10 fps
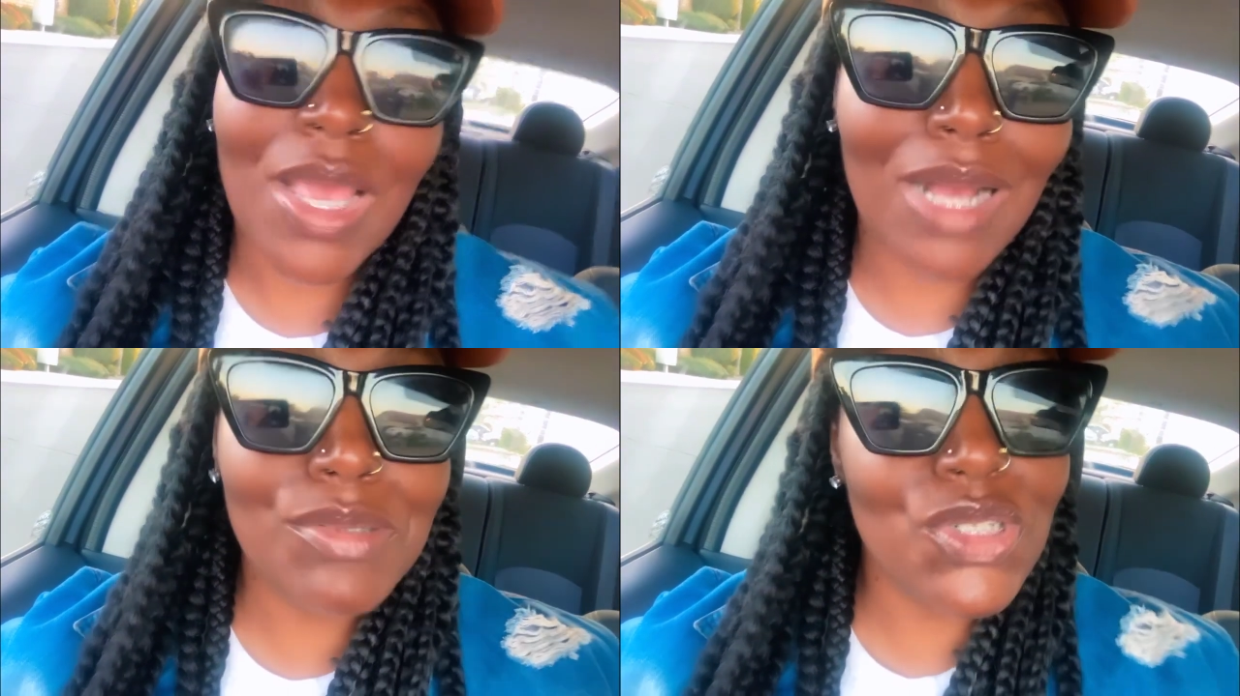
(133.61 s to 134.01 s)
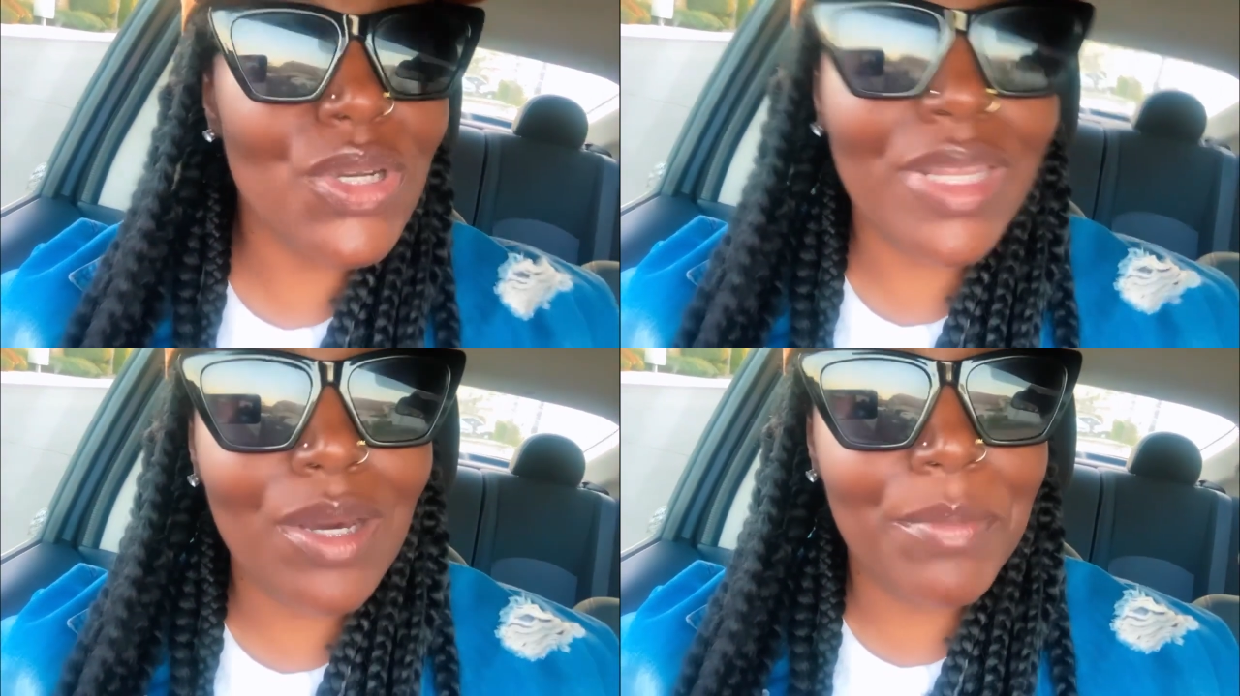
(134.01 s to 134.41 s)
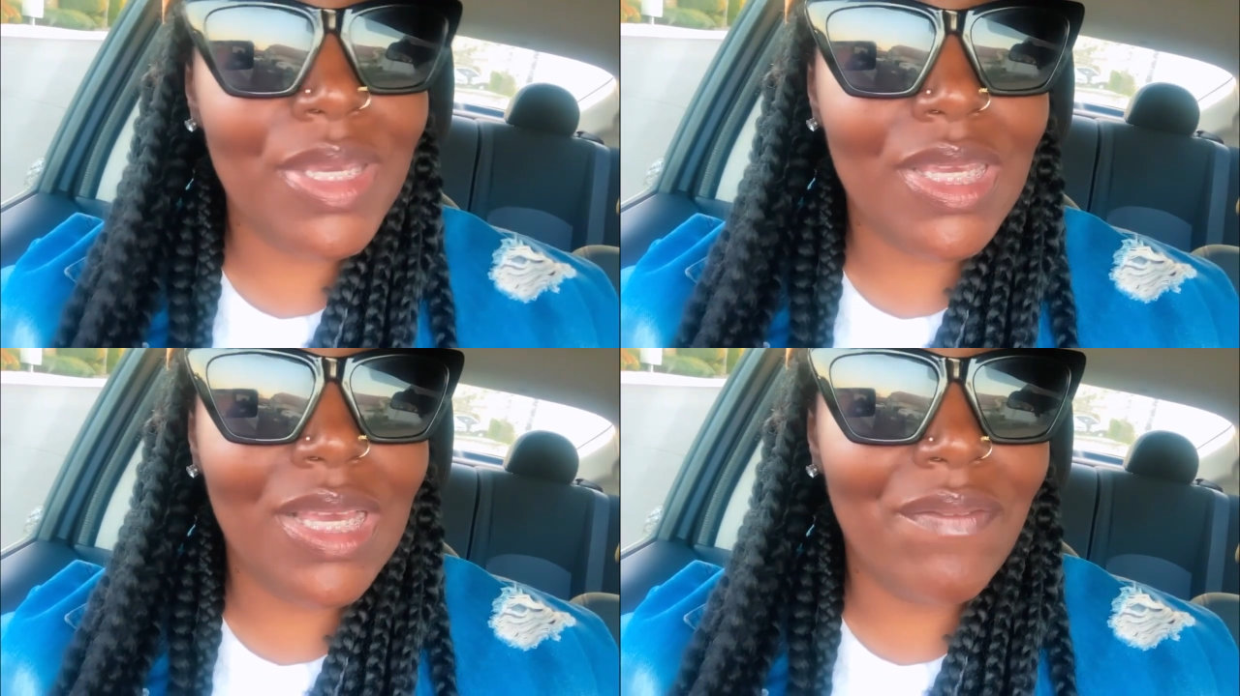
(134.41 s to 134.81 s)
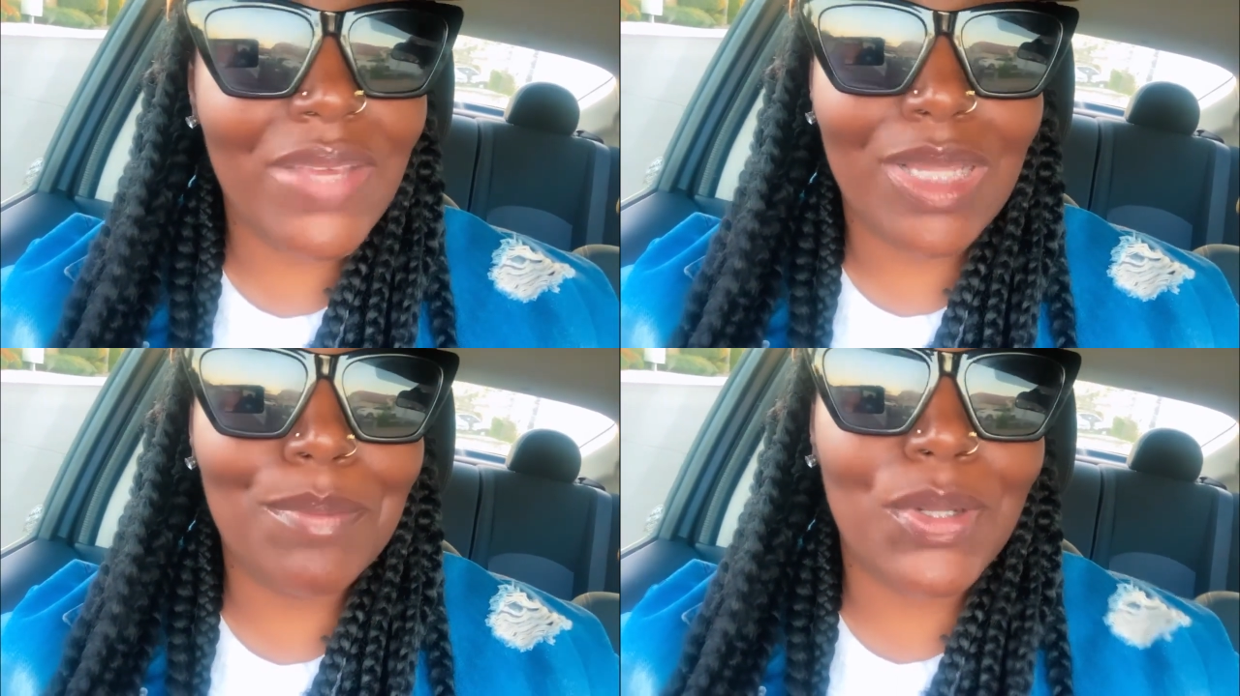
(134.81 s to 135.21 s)
I'm sure they'll be
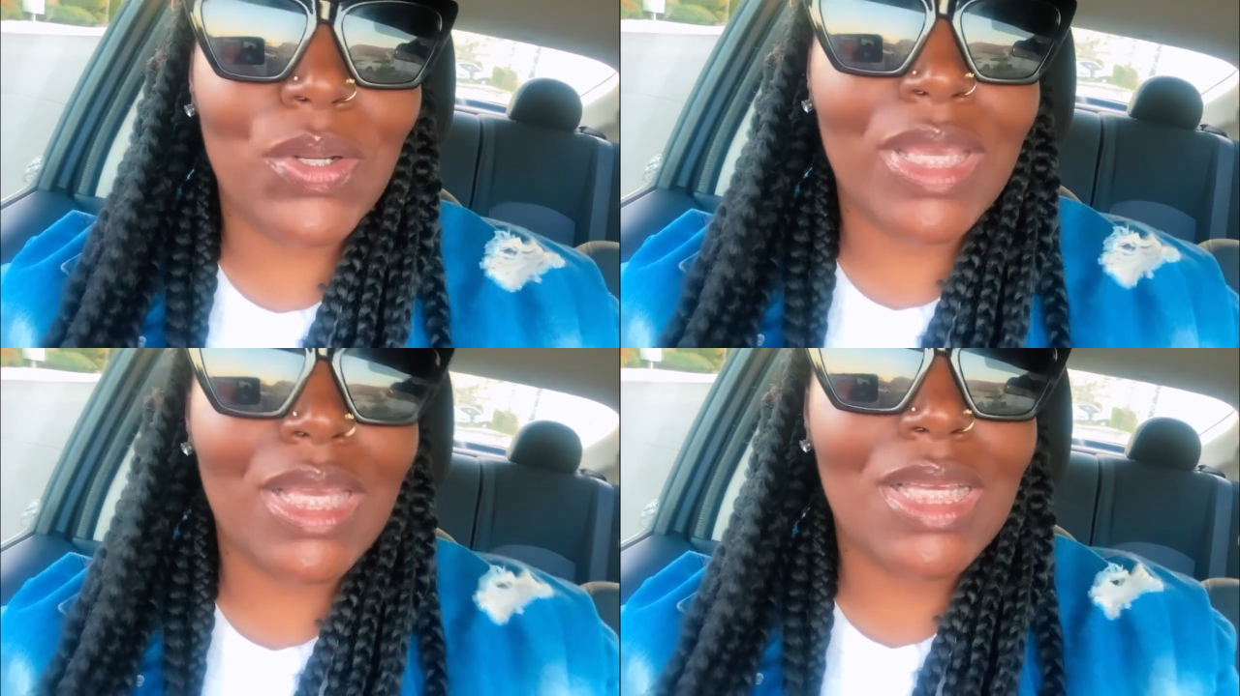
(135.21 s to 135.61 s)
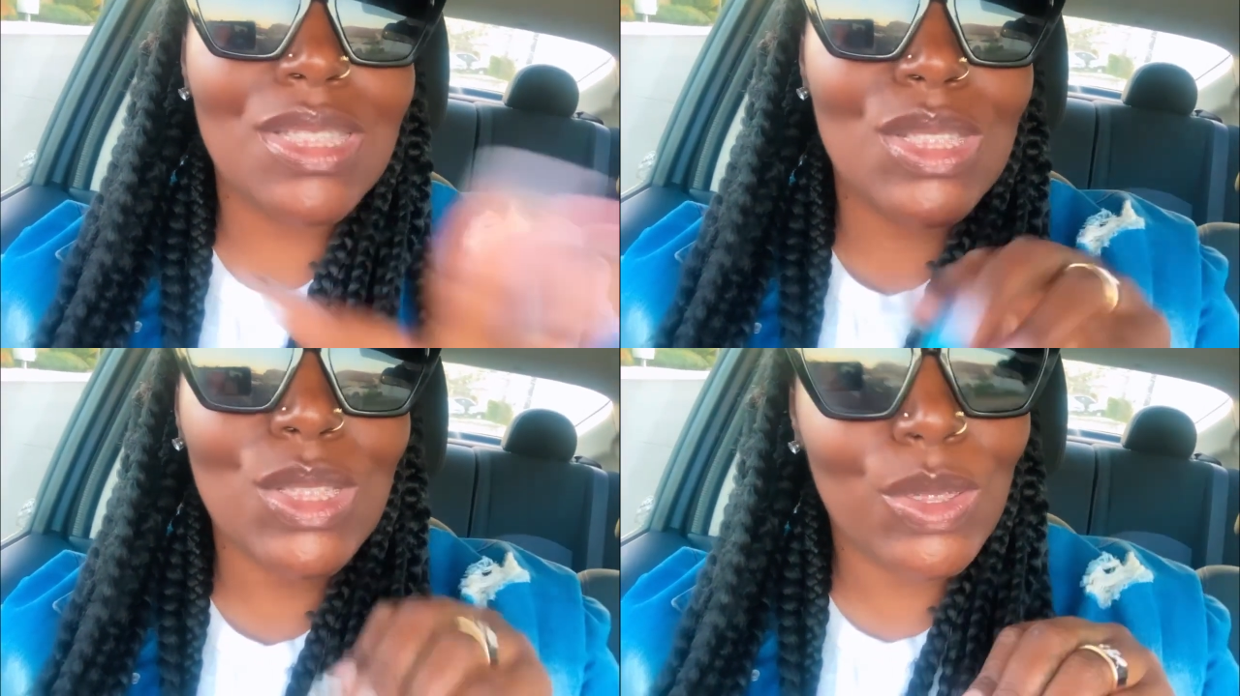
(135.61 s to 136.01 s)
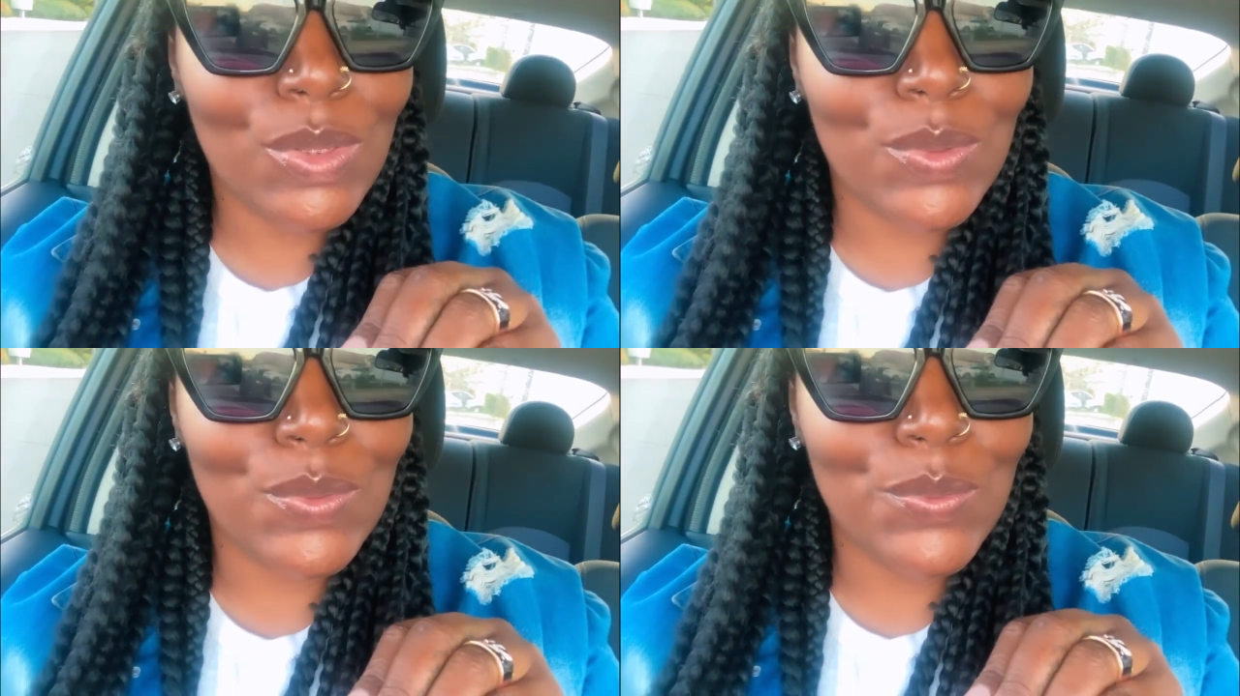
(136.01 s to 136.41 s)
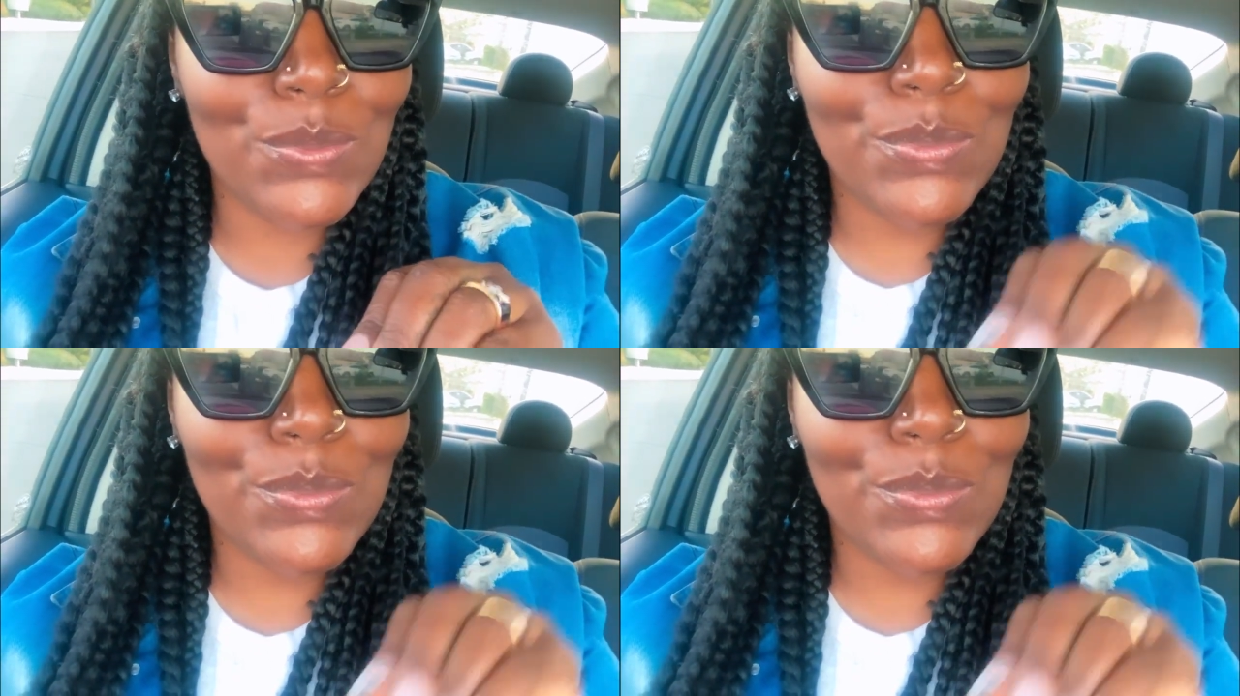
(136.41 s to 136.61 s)
available again soon.